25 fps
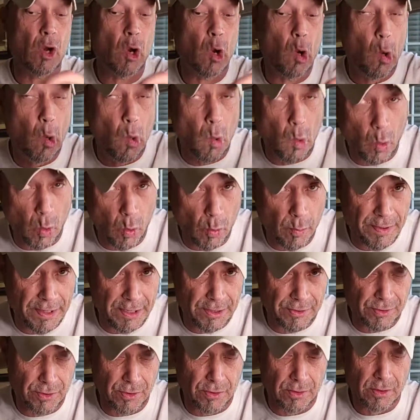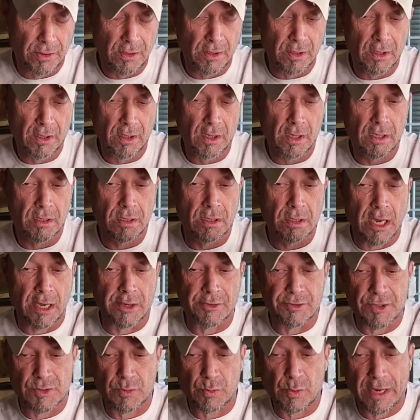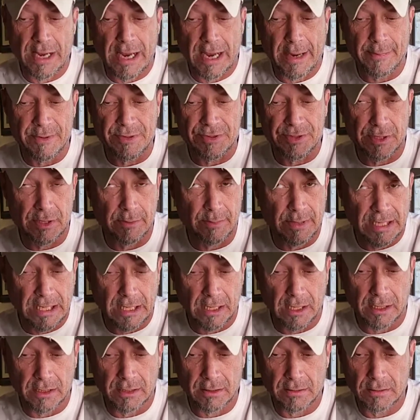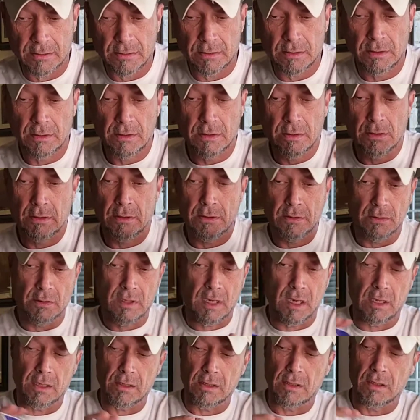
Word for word: the whole picture, not just what happens in the beginning. Okay,